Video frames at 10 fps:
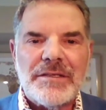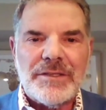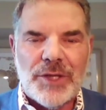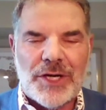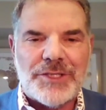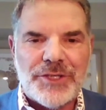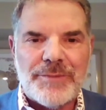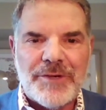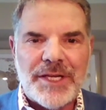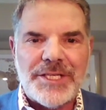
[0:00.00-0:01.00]

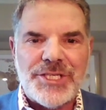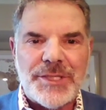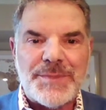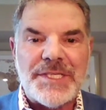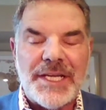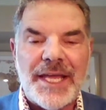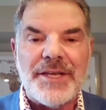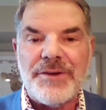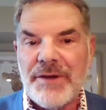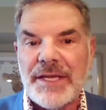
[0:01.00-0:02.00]
long-term relationships that
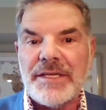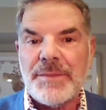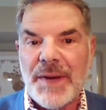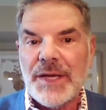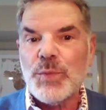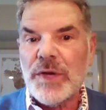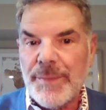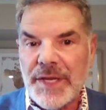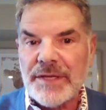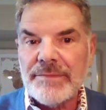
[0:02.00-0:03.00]
end are ended by
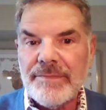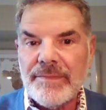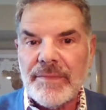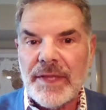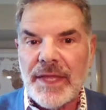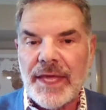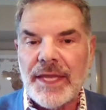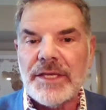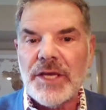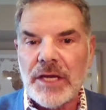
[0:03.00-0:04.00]
women.
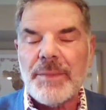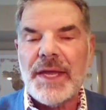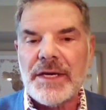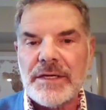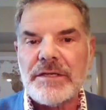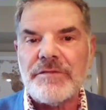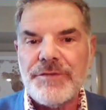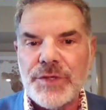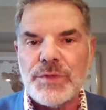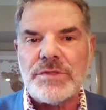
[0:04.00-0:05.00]
And young men are
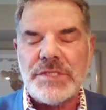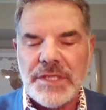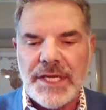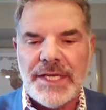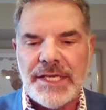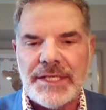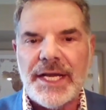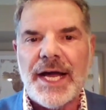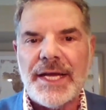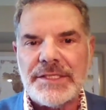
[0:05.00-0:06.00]
confused, and they need
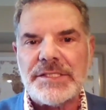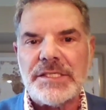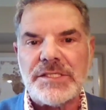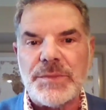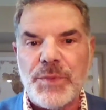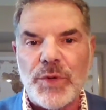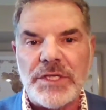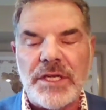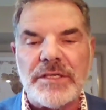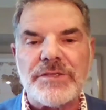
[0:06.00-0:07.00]
guidance and support
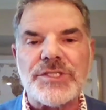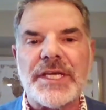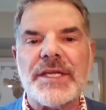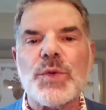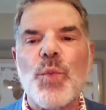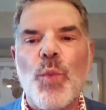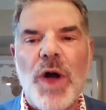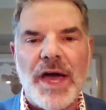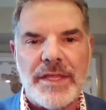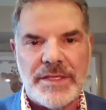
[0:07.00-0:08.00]
to understand
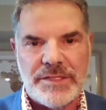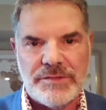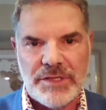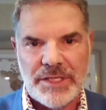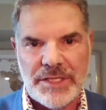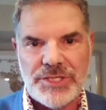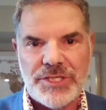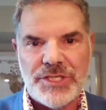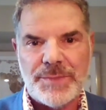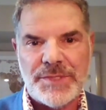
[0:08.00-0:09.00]
why these
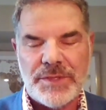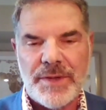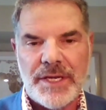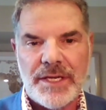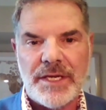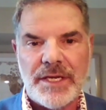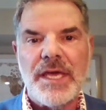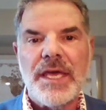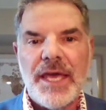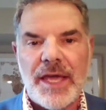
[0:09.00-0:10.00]
relationships are ending
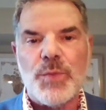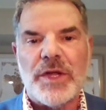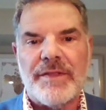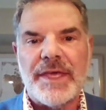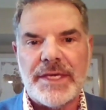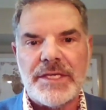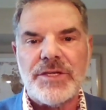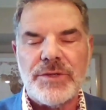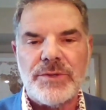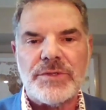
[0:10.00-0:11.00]
and what they can
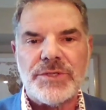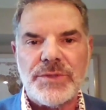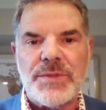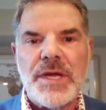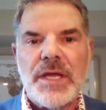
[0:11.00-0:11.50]
do to